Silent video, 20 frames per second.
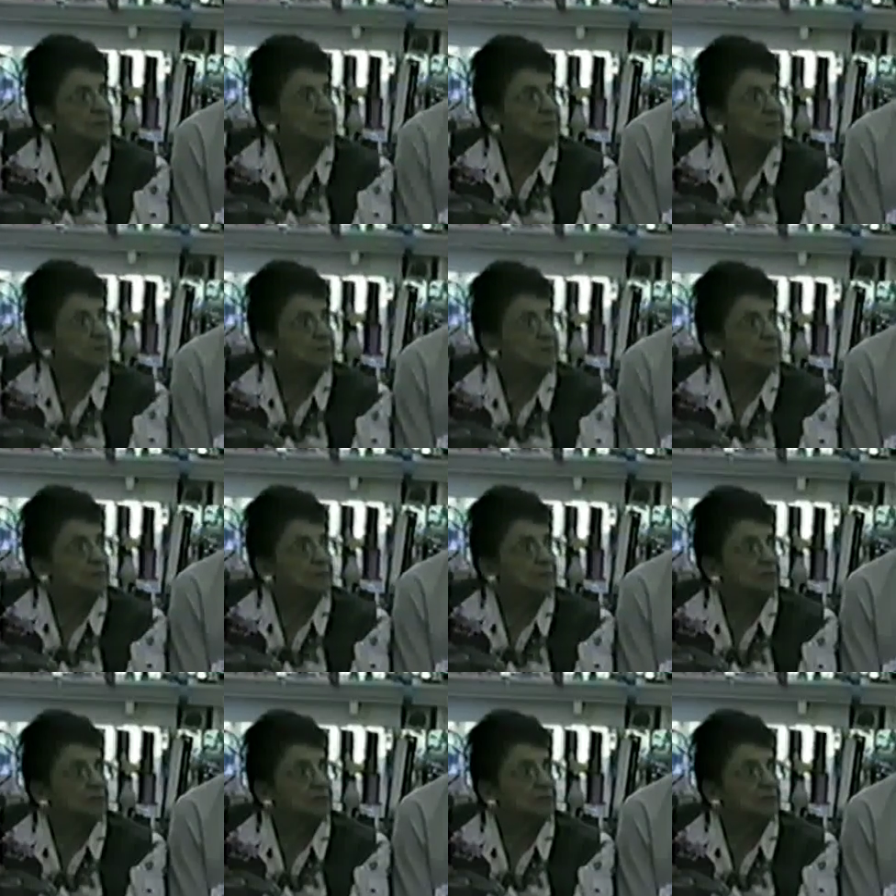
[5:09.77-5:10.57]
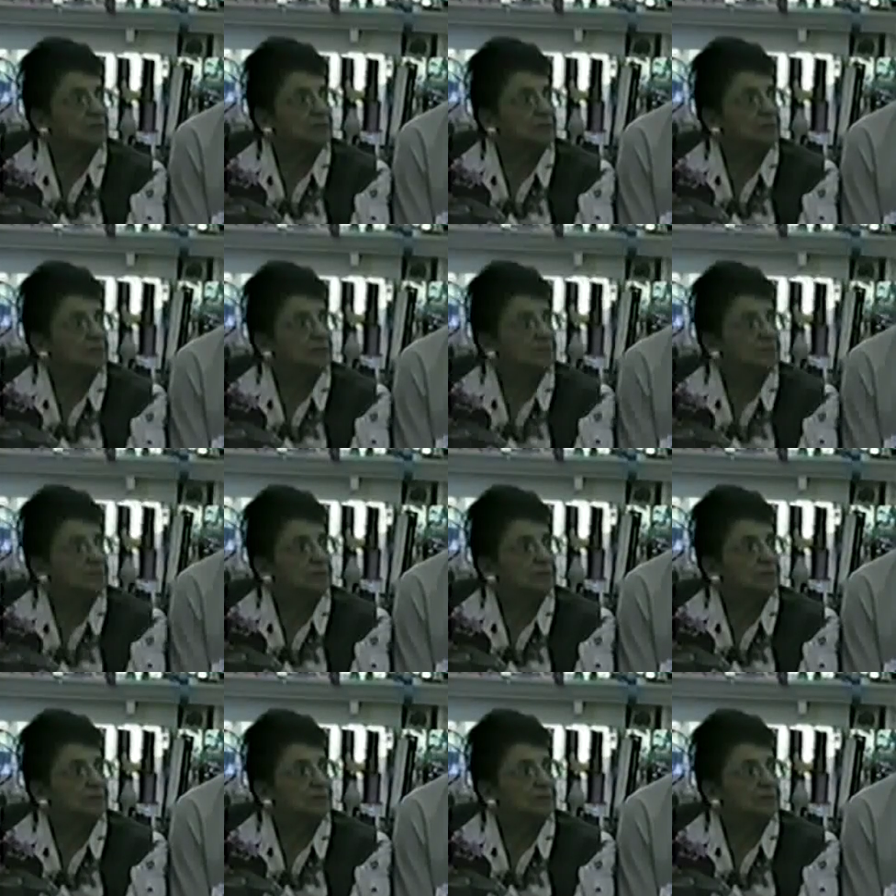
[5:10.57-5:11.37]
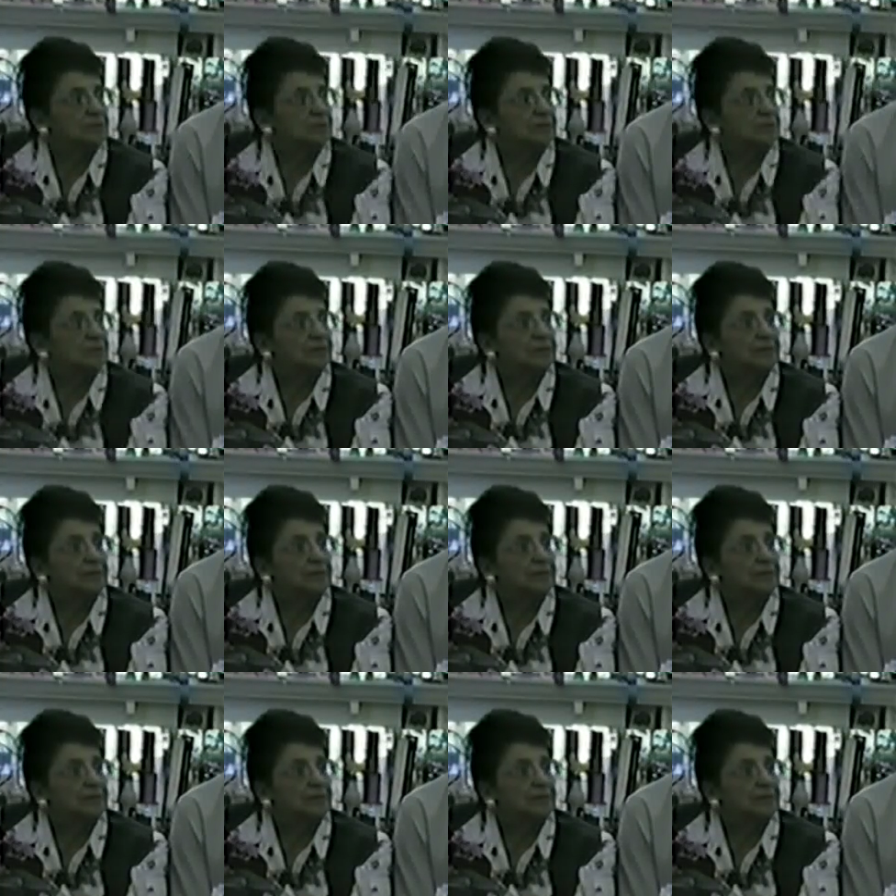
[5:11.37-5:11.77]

national organization